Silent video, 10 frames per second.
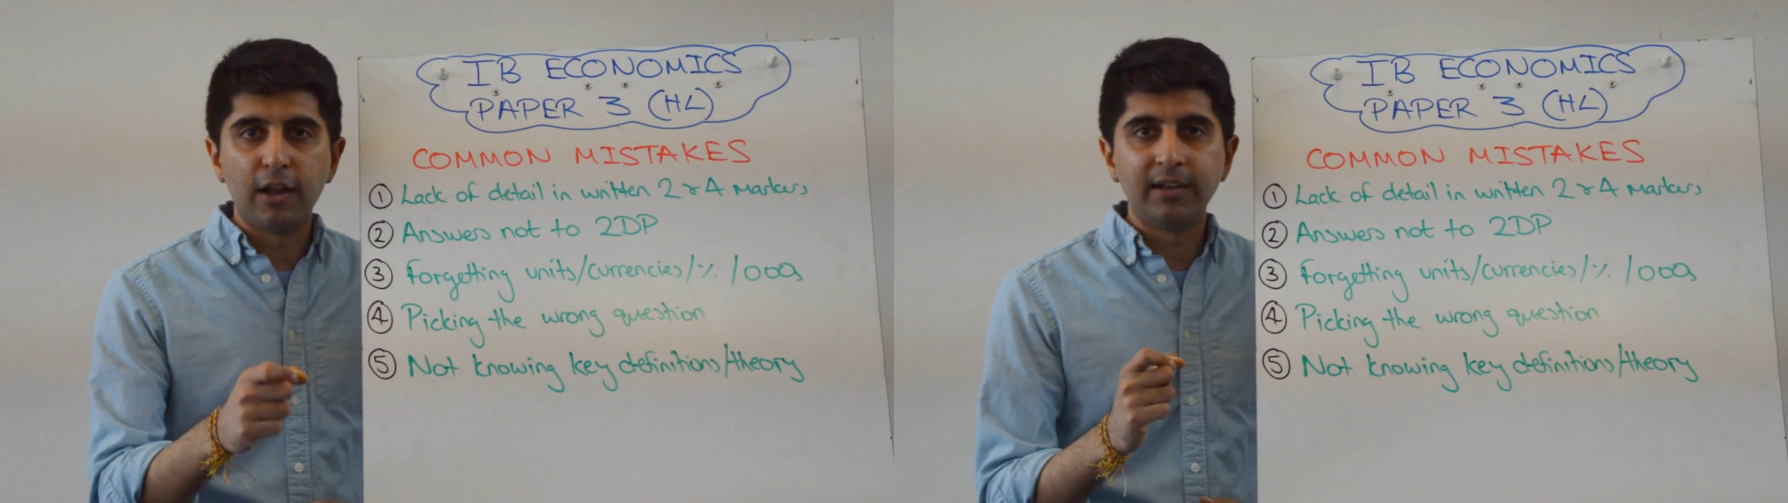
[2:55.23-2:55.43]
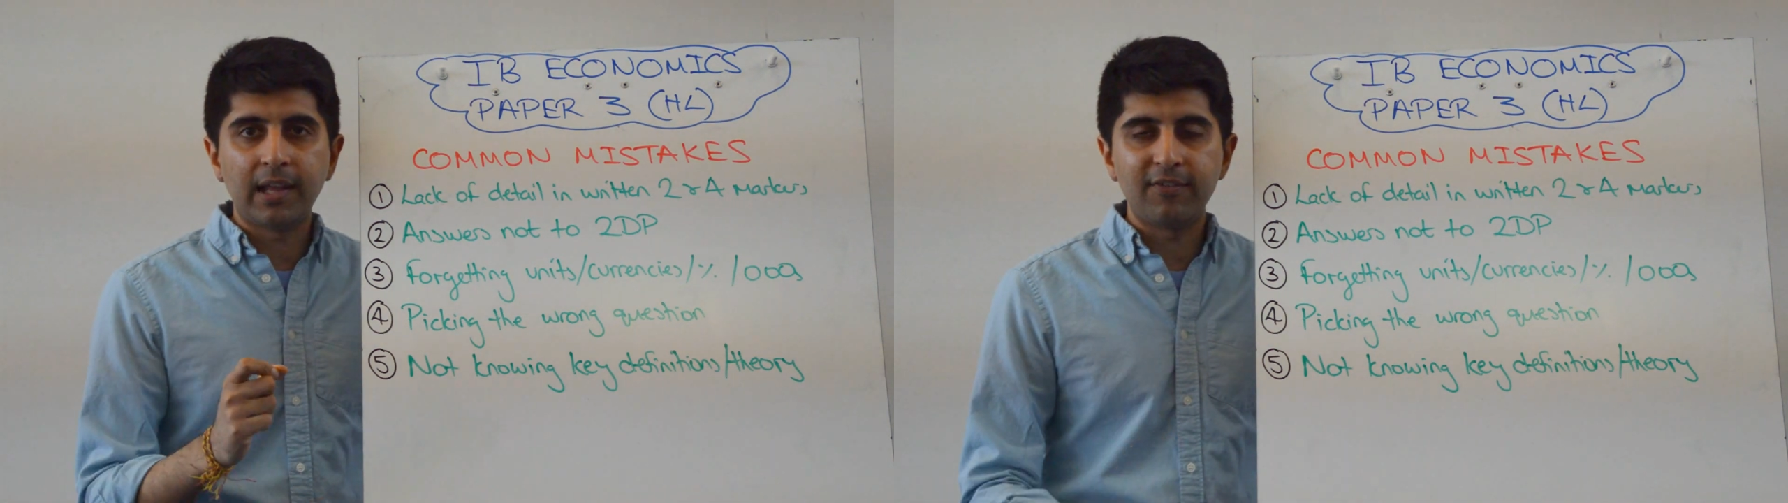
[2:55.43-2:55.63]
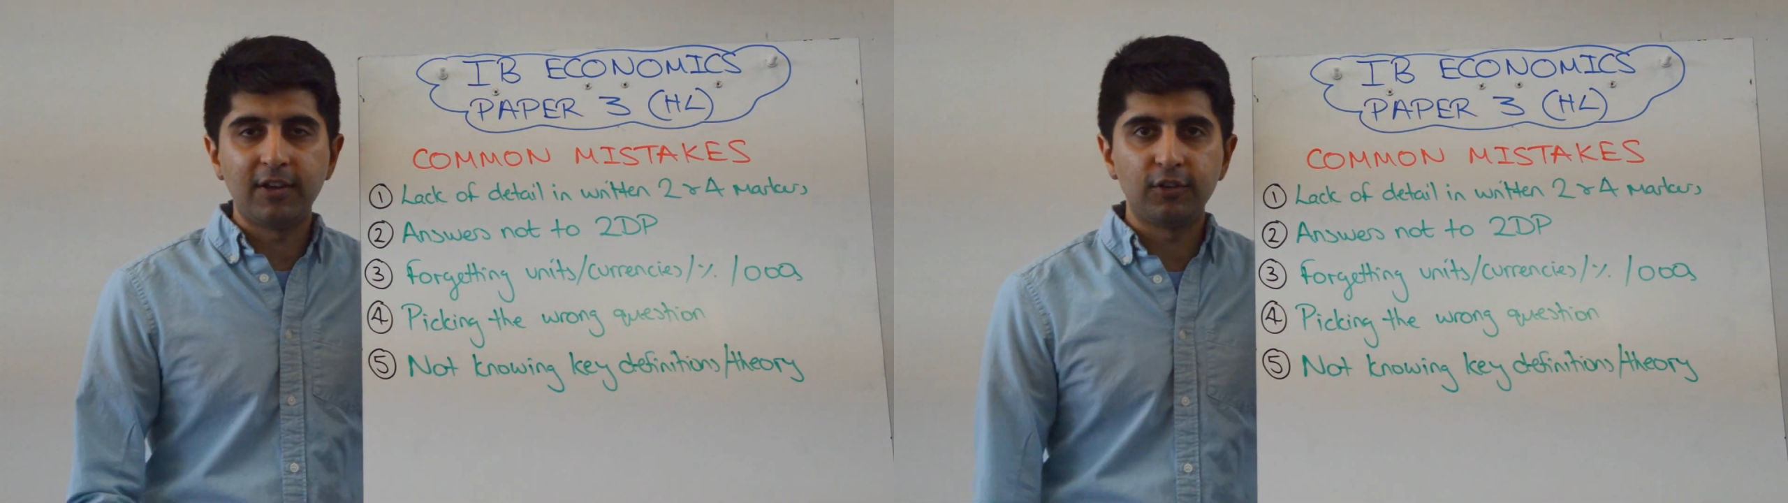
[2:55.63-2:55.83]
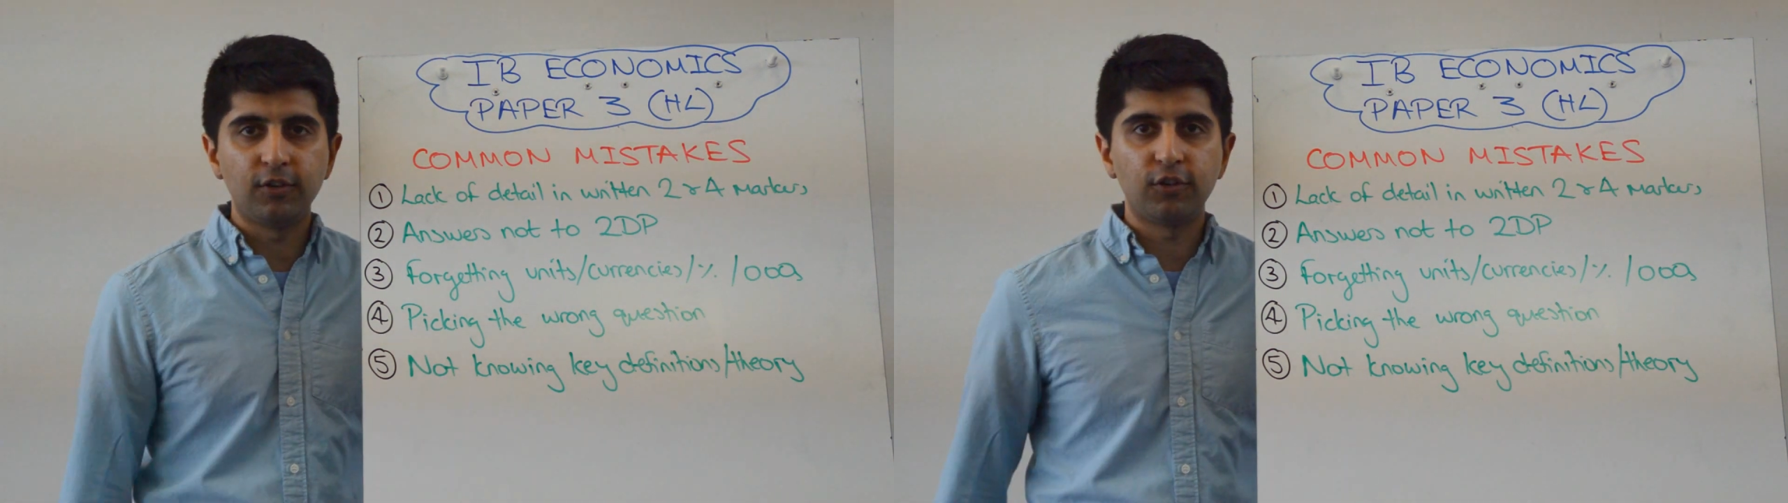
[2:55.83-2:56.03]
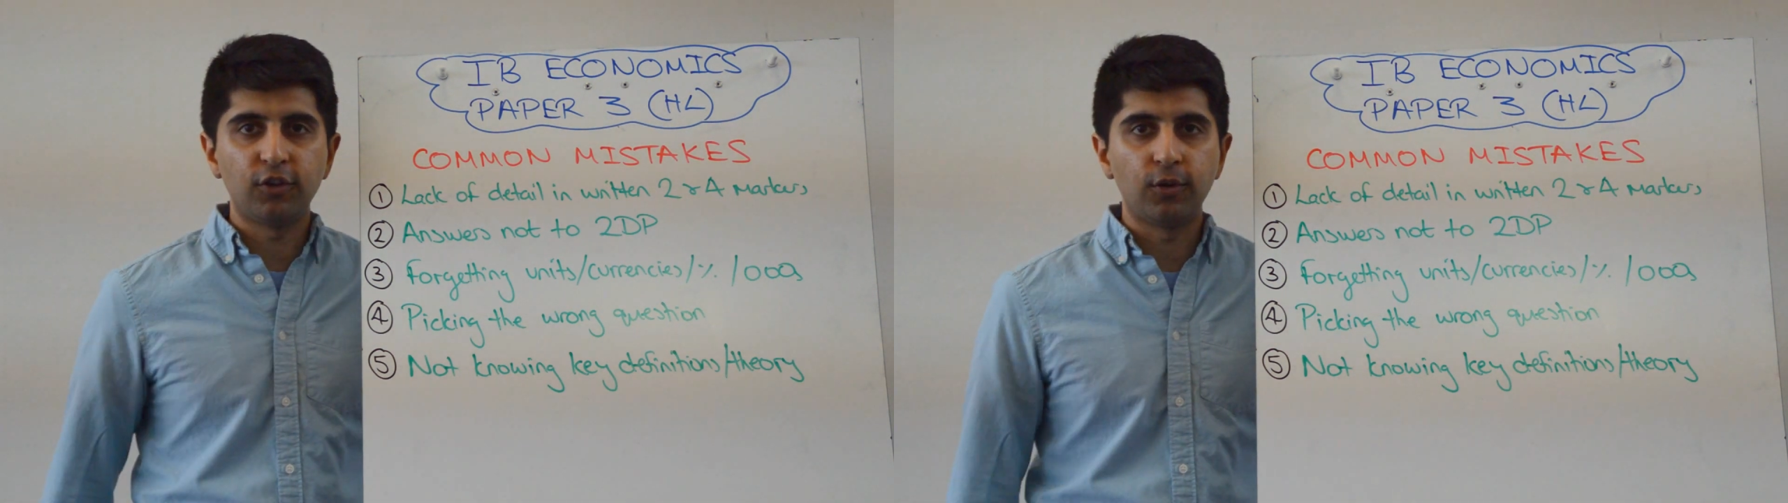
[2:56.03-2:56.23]
learn
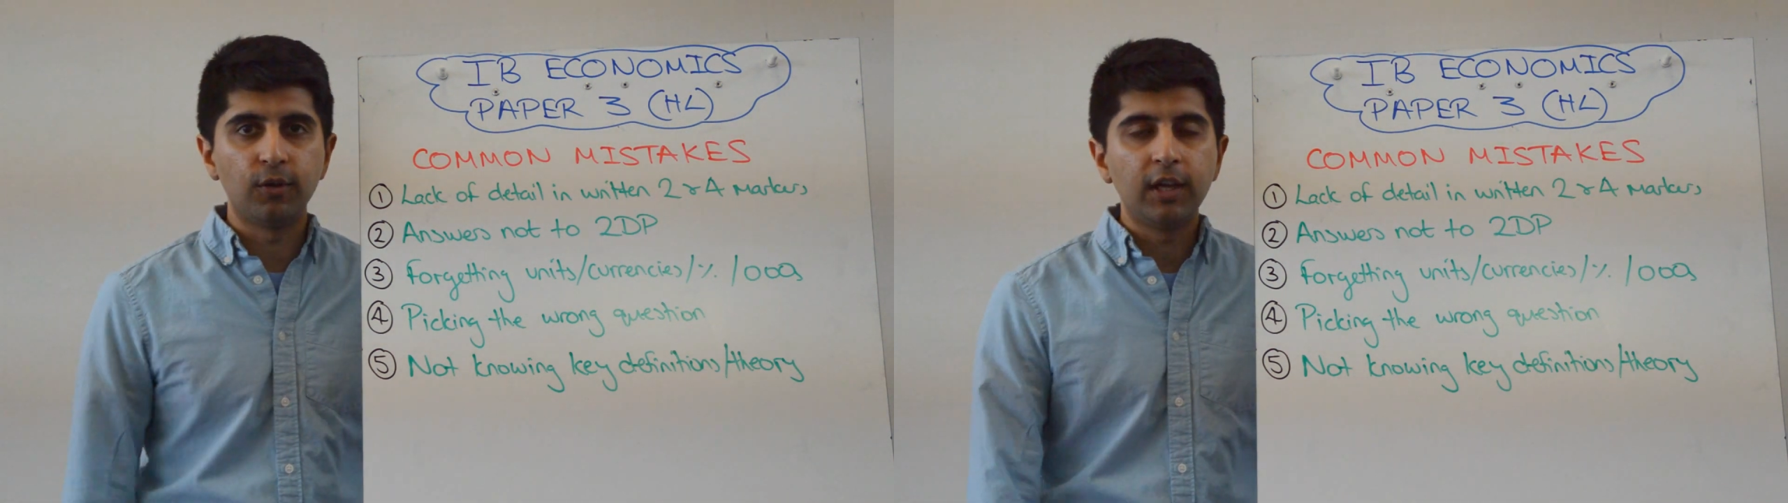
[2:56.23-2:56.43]
definitions too.